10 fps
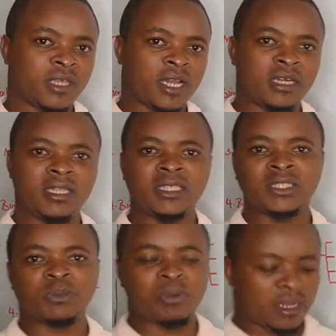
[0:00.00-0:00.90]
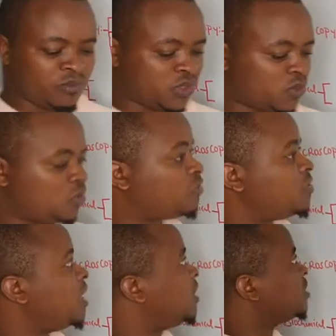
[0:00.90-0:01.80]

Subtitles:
And these sperms which we are